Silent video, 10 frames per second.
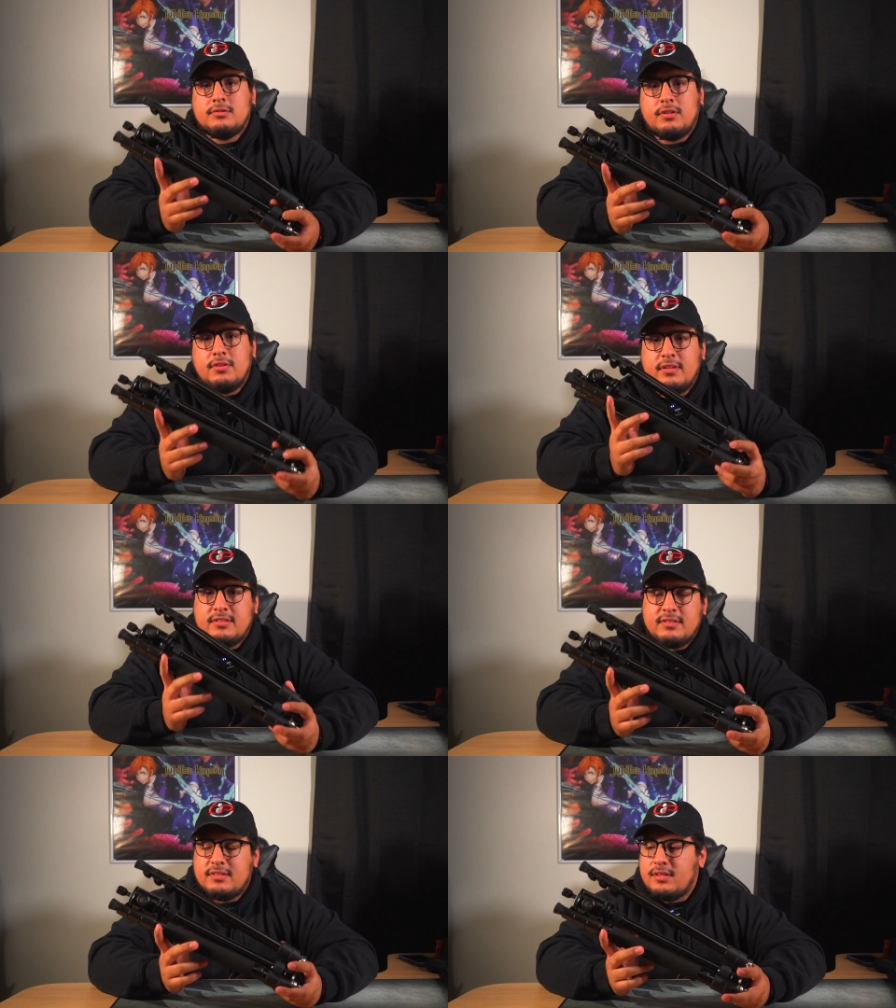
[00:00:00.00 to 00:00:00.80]
So
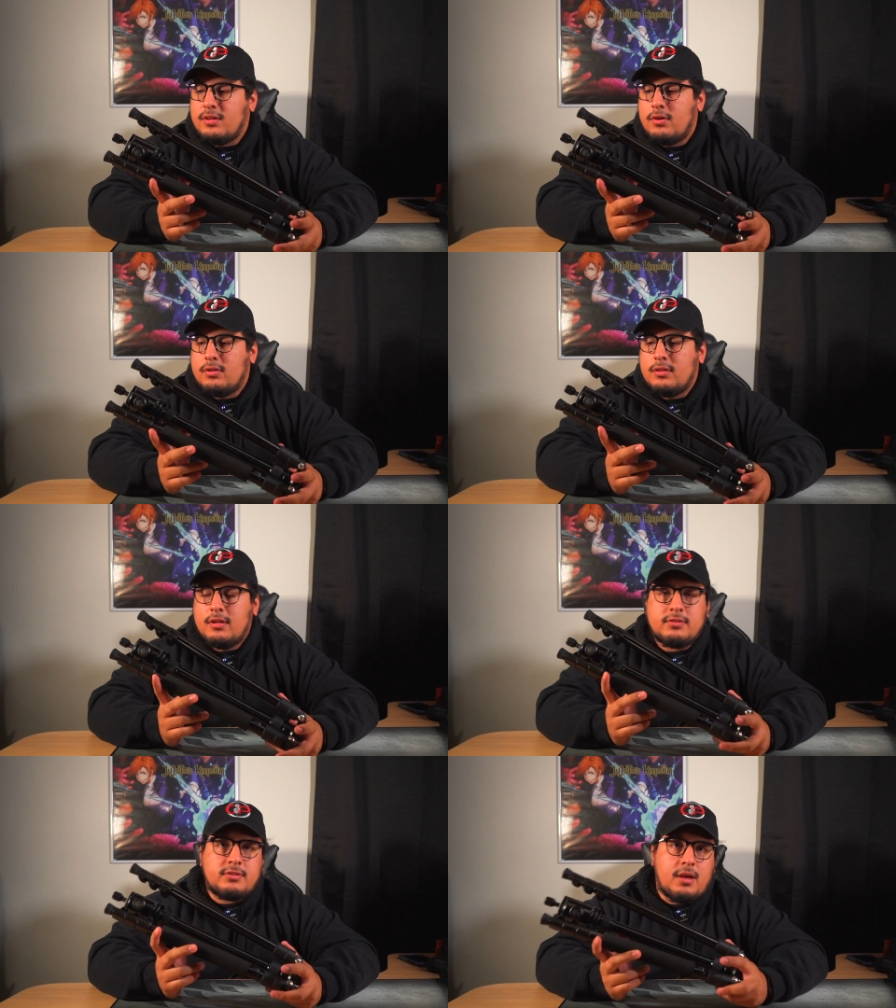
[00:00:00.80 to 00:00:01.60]
this is a
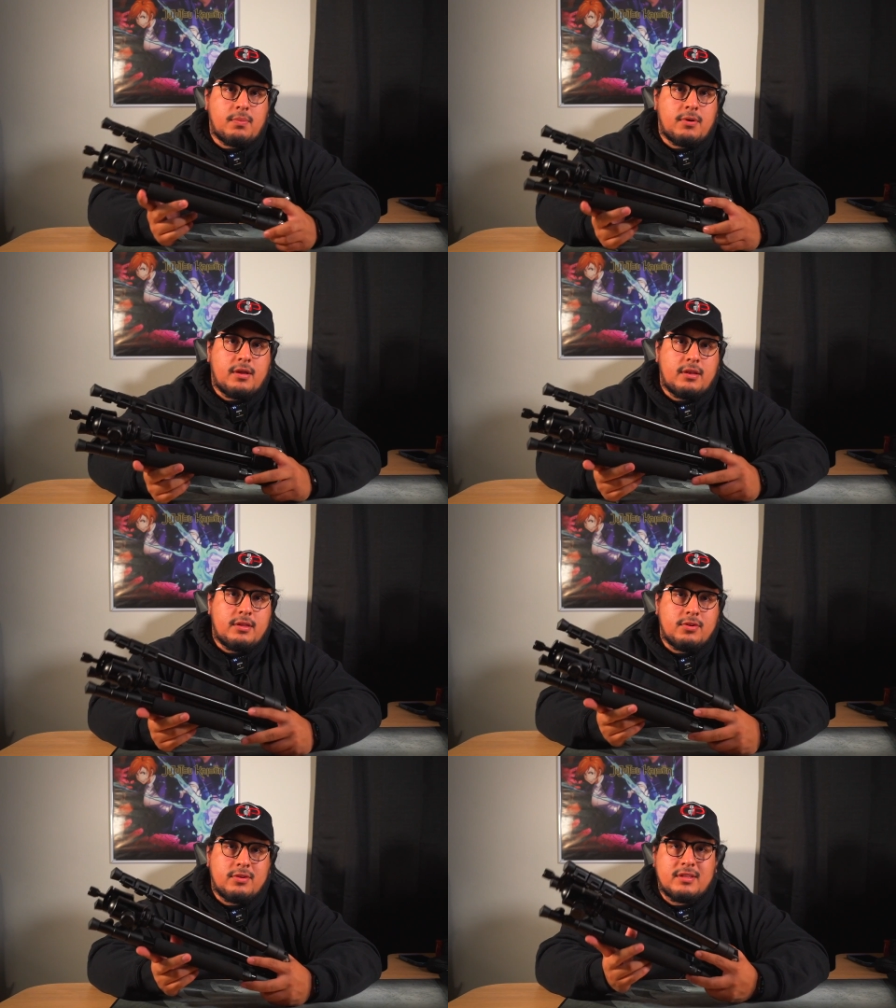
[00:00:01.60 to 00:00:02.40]
Yotilon tripod.
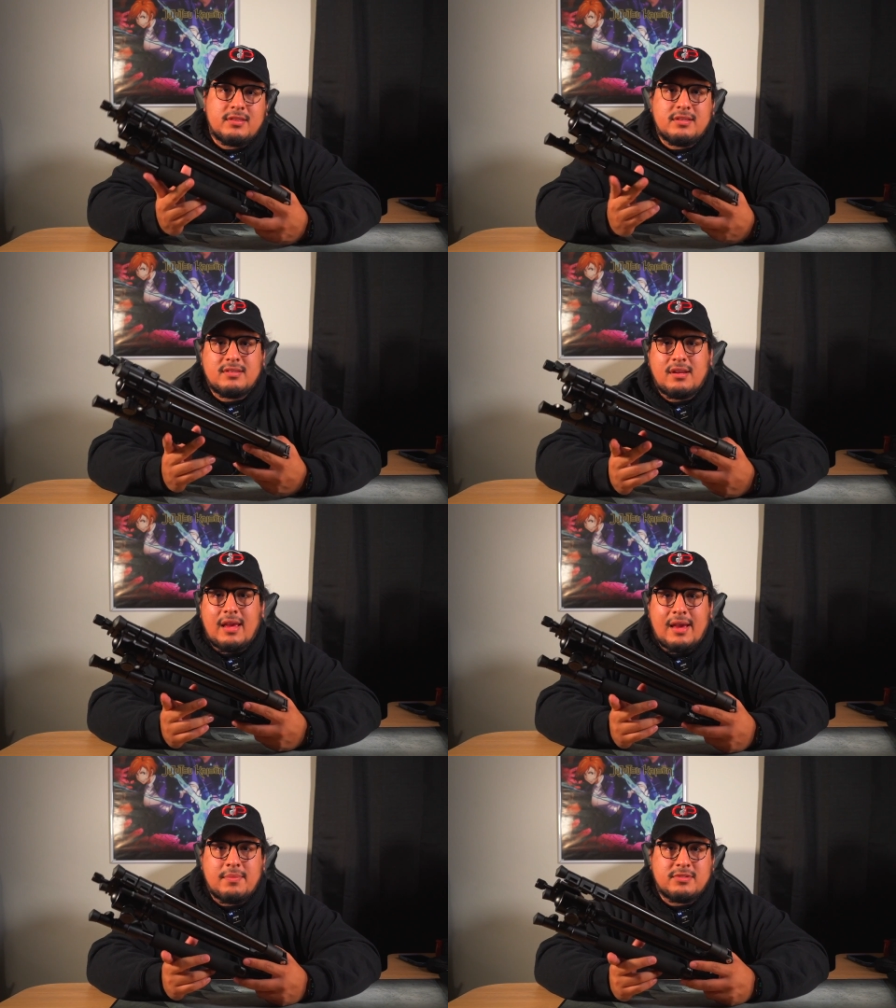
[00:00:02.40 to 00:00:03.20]
You can get this on
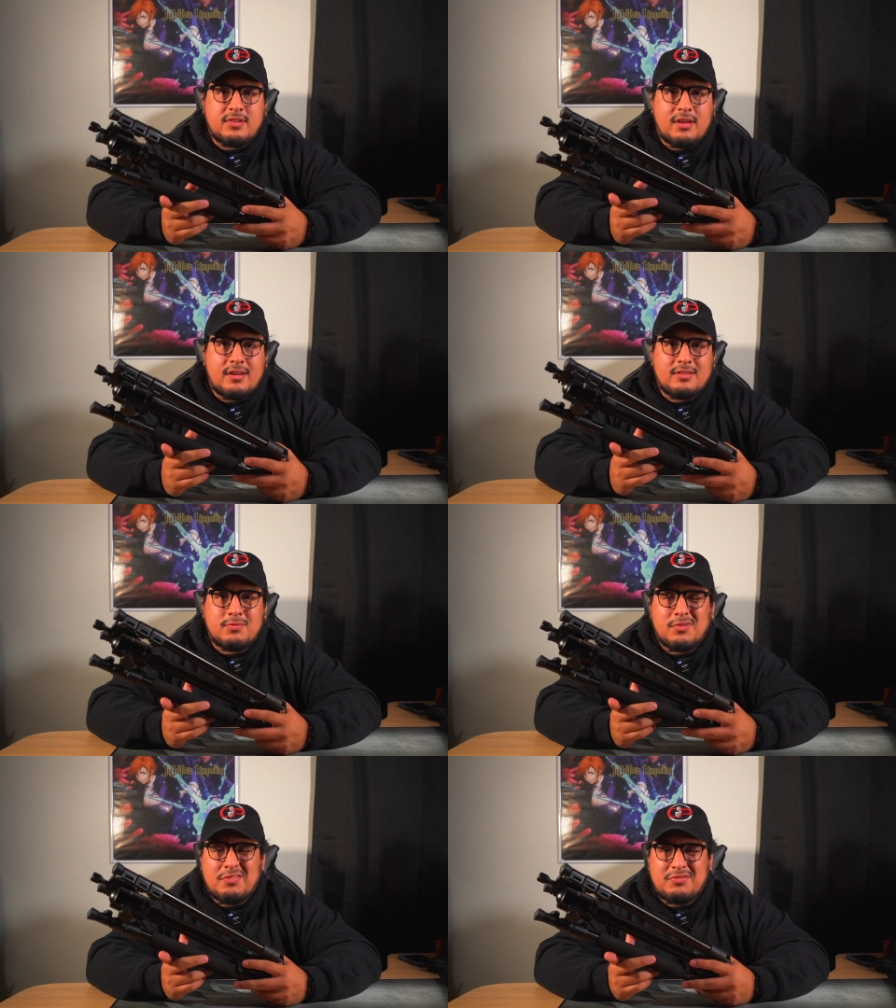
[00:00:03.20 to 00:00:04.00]
Amazon. It's
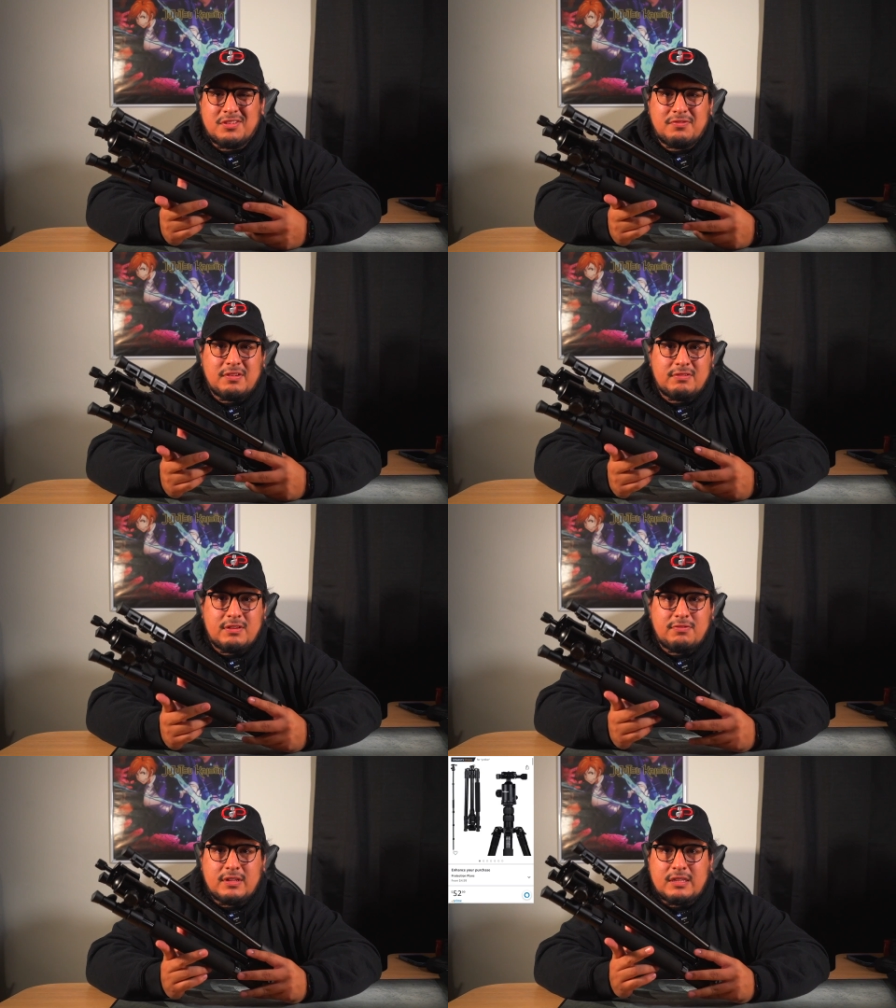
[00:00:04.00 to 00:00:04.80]
roughly 50
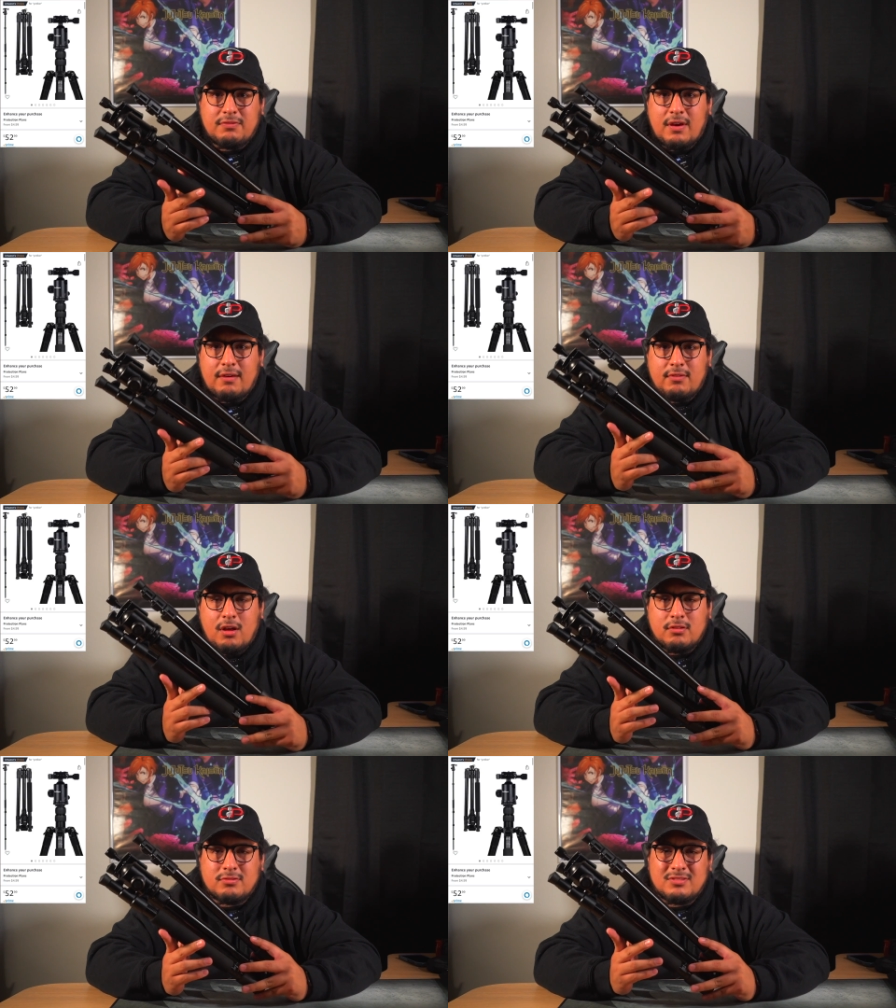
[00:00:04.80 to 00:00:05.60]

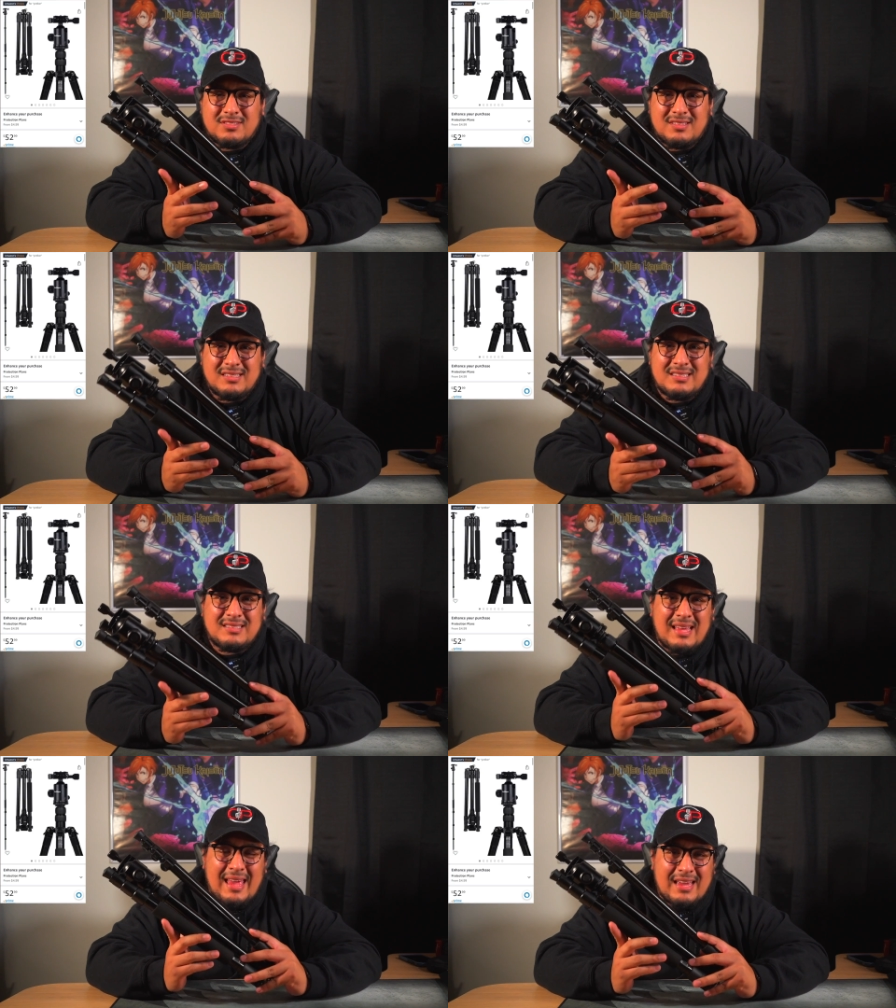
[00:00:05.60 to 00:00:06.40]
$55. This
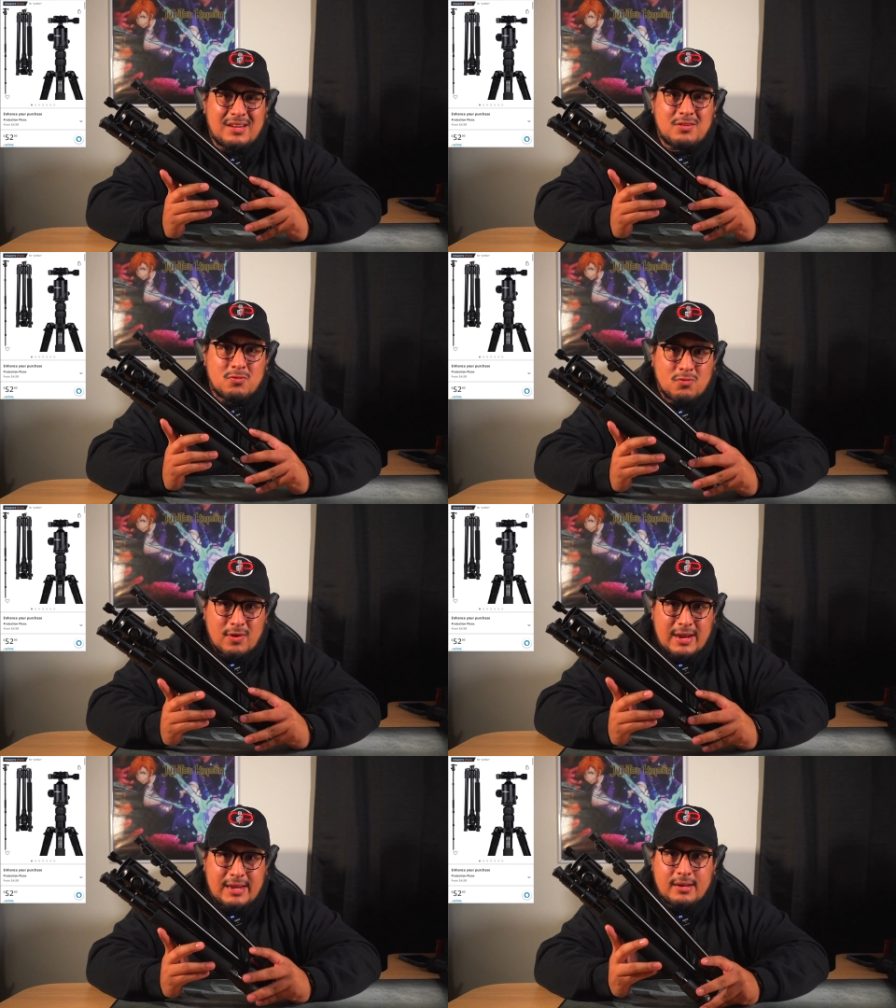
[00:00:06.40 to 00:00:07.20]
is a
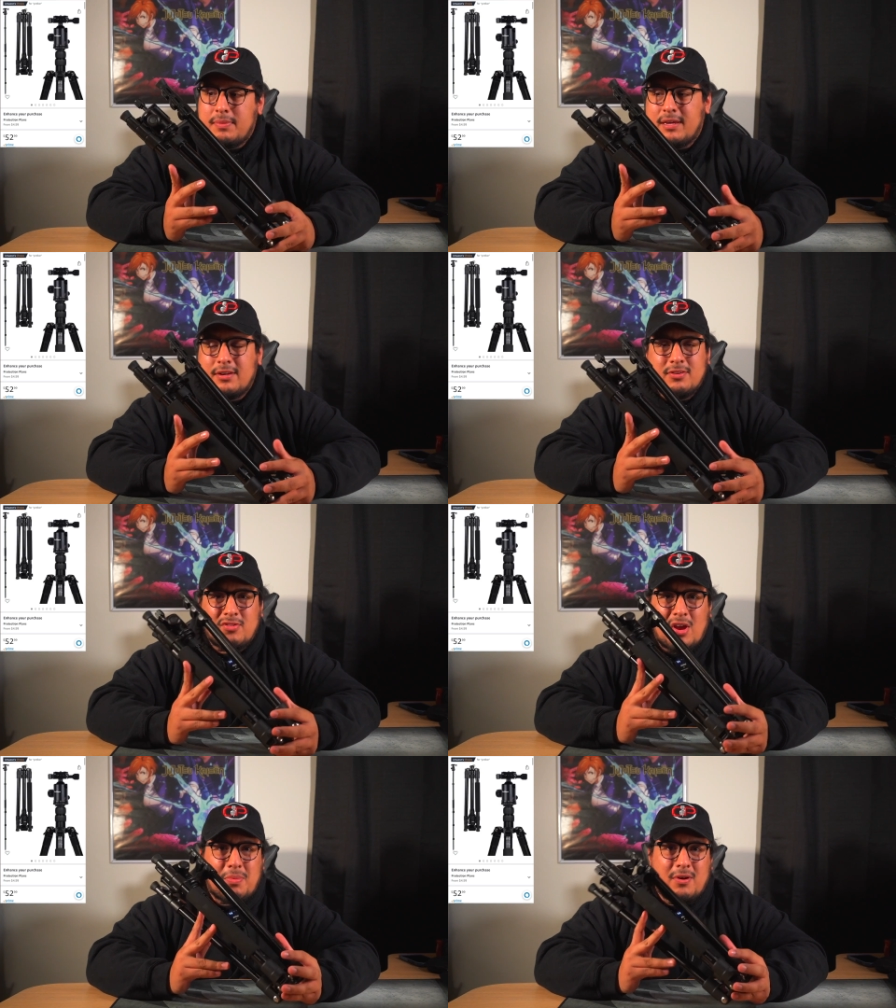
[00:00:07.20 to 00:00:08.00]
great beginner
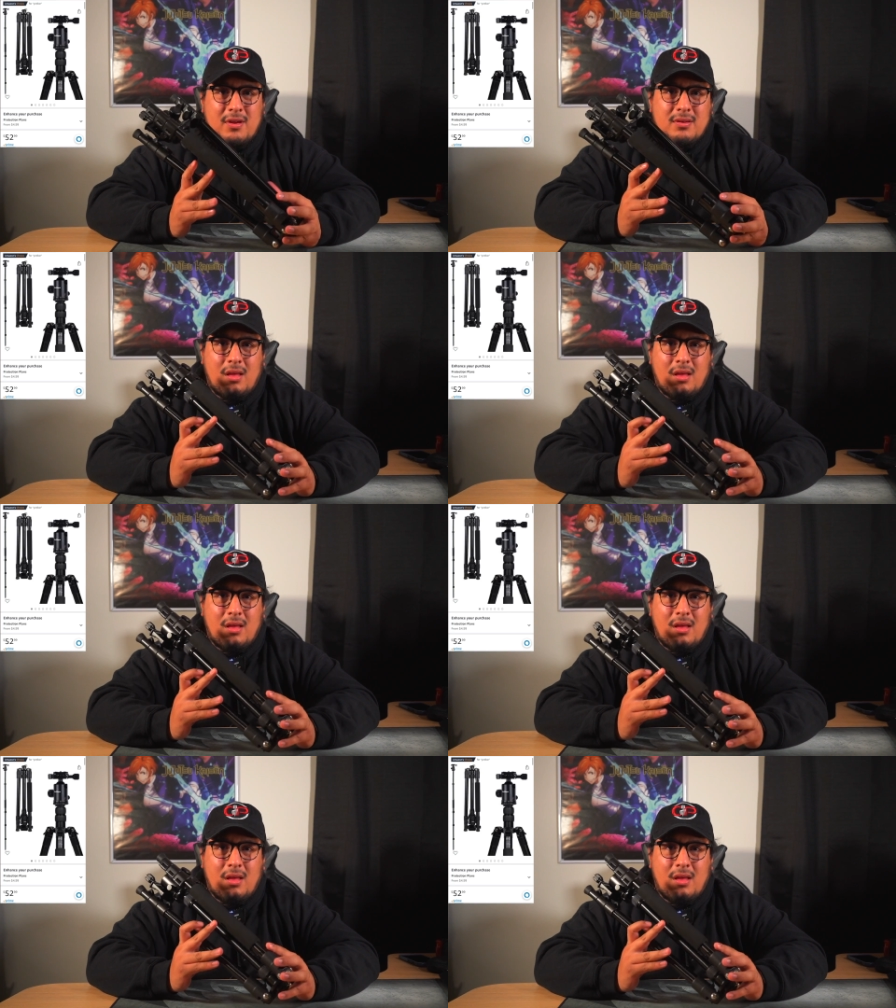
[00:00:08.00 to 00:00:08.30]
tripod.